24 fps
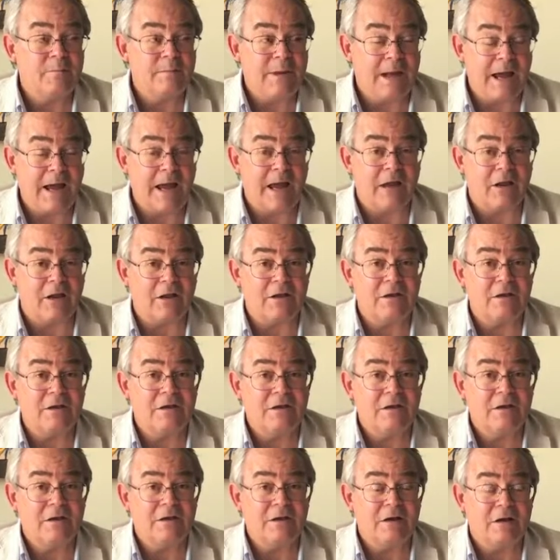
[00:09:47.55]
pallet
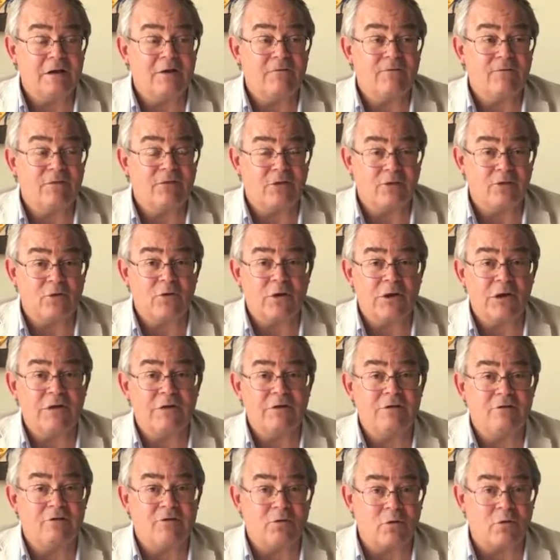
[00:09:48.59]
of
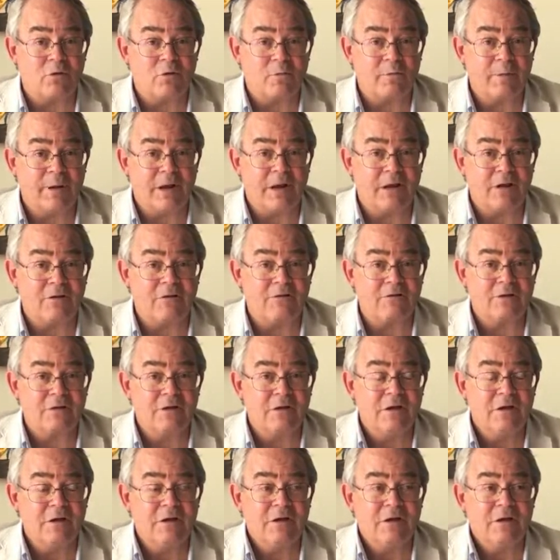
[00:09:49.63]
30 solar panels.
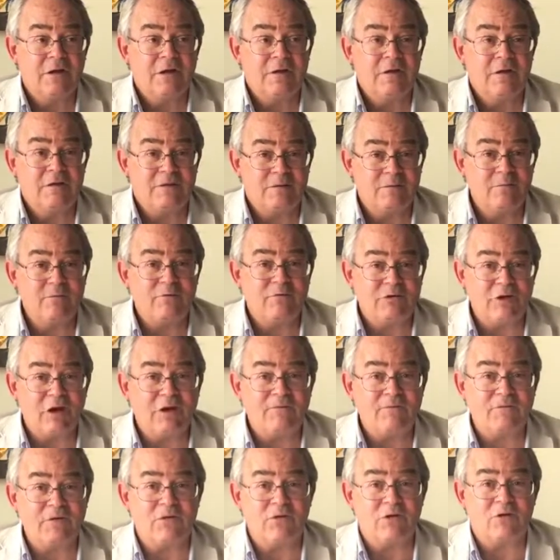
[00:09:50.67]
It was
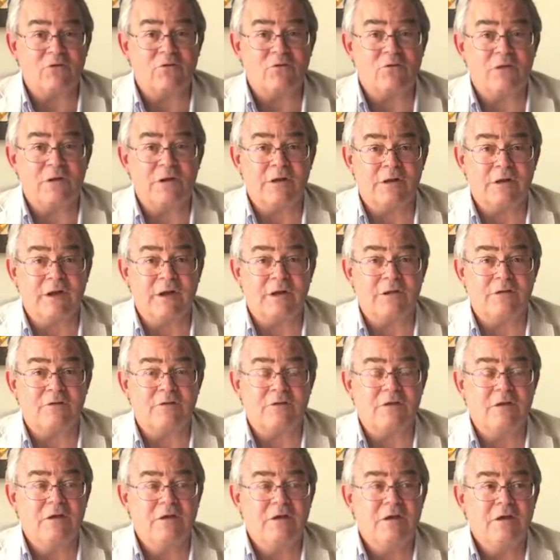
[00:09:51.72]
tough in those early days.